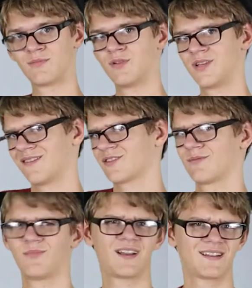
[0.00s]
beliefs
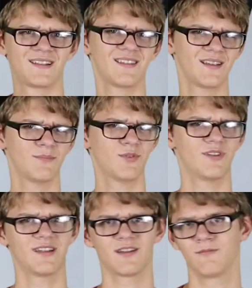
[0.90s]
are plain and simple,
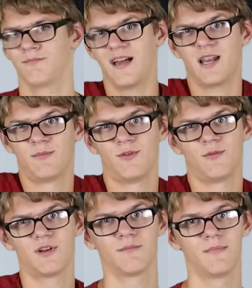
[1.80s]
incompatible with